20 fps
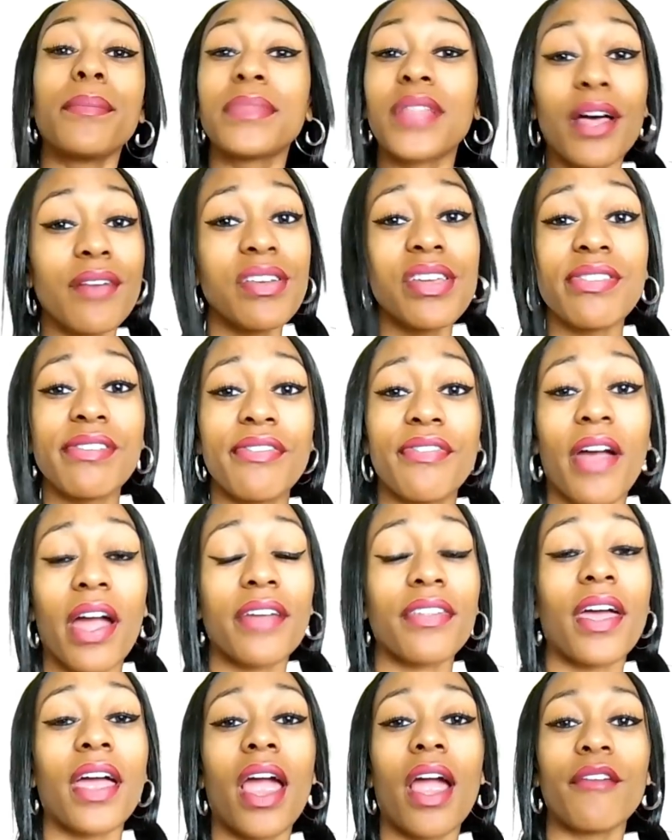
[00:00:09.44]
I'm loving the
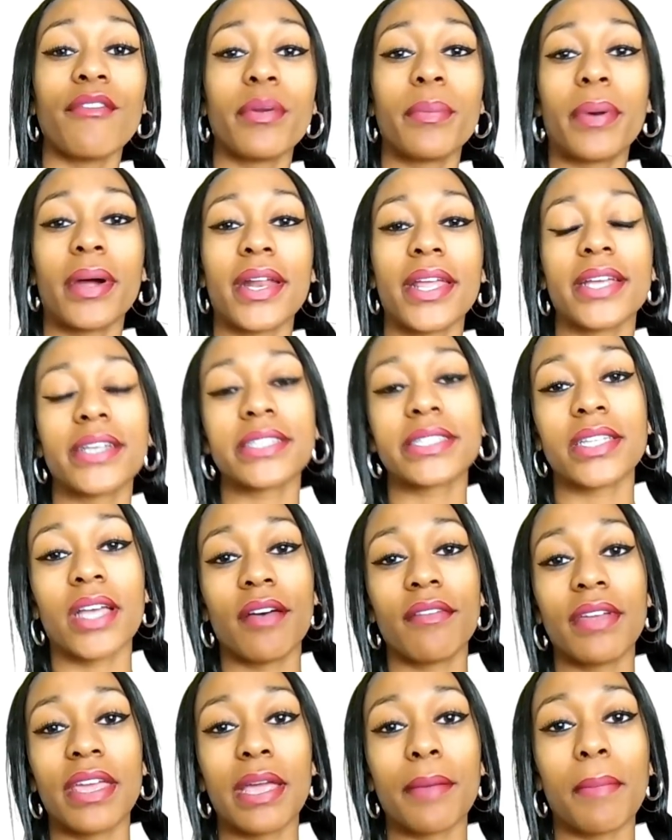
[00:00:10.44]
fact that everybody is
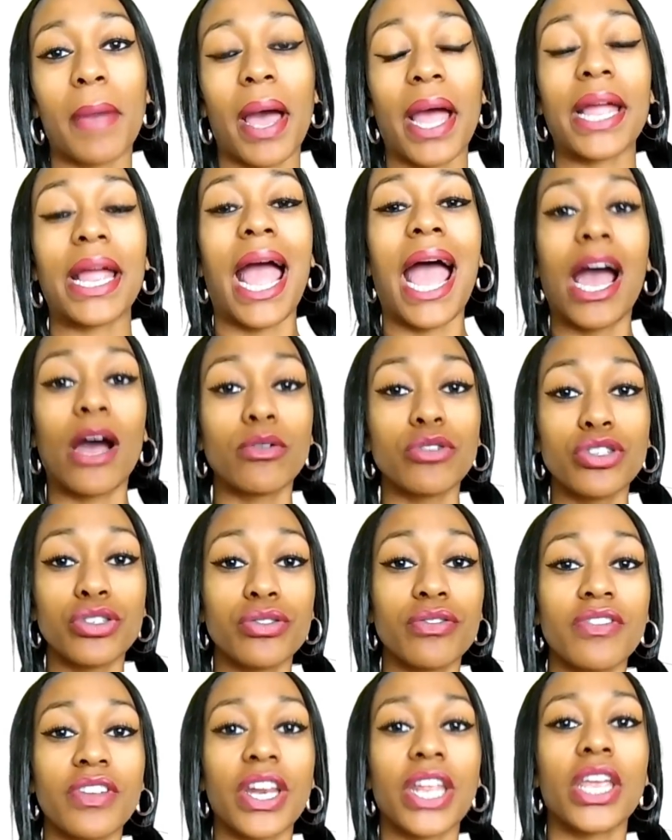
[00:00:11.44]
loving my
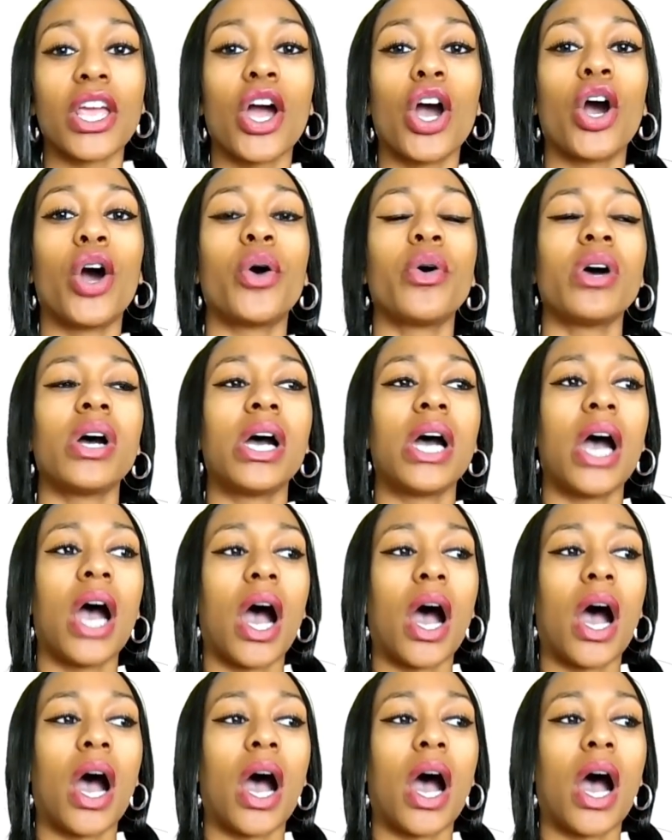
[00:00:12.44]
how-to video